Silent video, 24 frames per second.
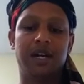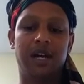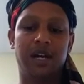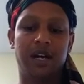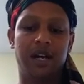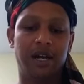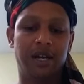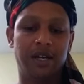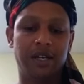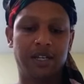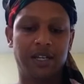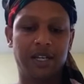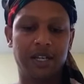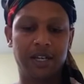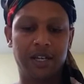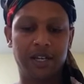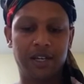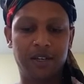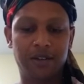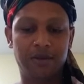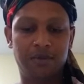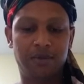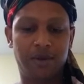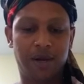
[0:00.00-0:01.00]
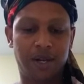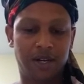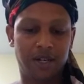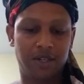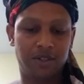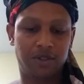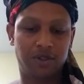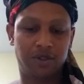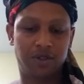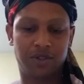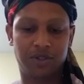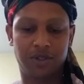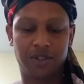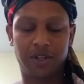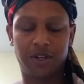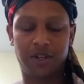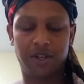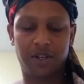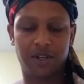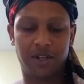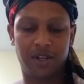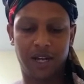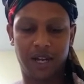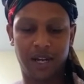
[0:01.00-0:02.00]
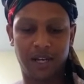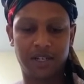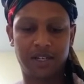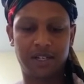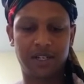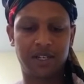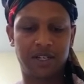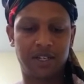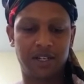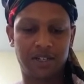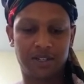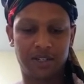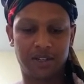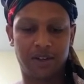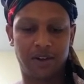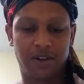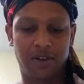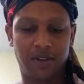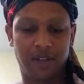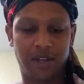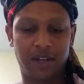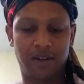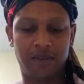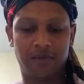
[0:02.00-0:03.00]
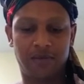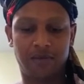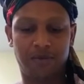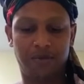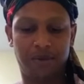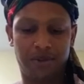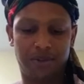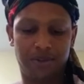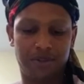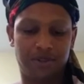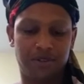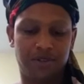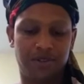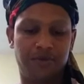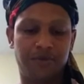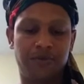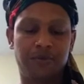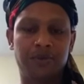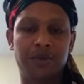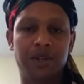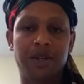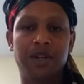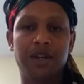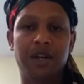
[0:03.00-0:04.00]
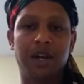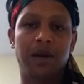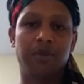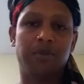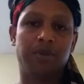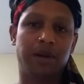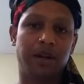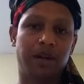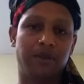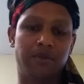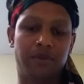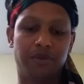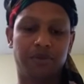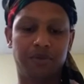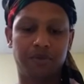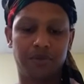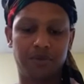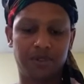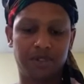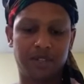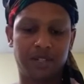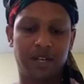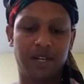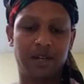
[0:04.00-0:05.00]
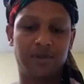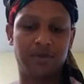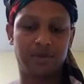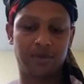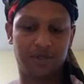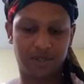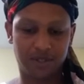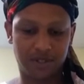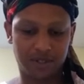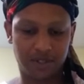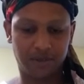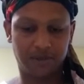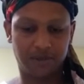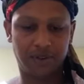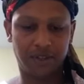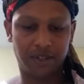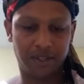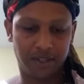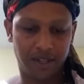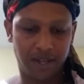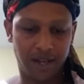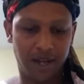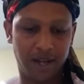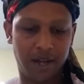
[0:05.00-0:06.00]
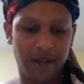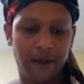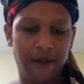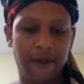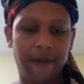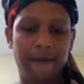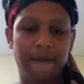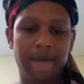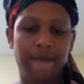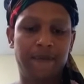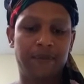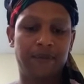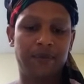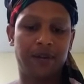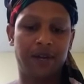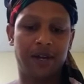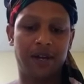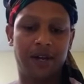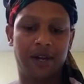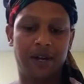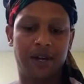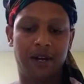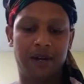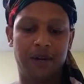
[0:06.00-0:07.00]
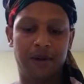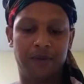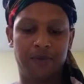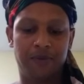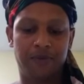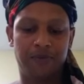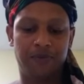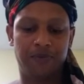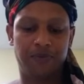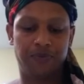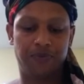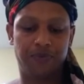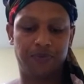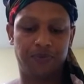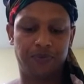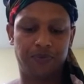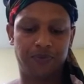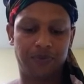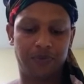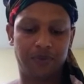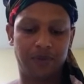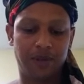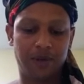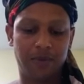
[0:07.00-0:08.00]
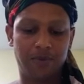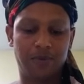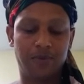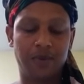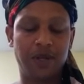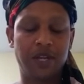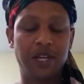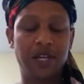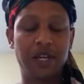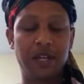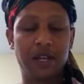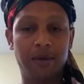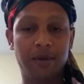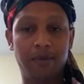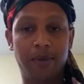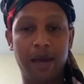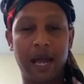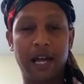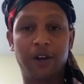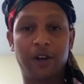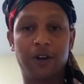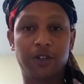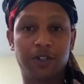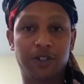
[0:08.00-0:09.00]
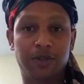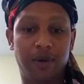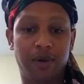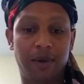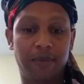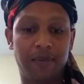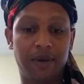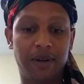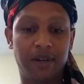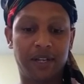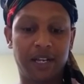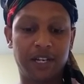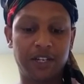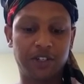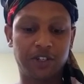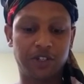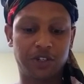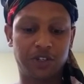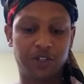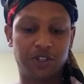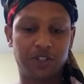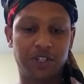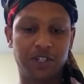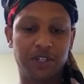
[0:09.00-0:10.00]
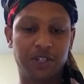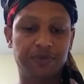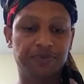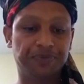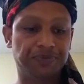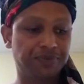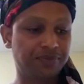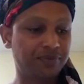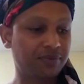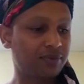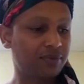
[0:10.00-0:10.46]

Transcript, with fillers: uh, getting my social security IDs and all that information, applying for food stamps and stuff like that, um, getting back onto my medication. So she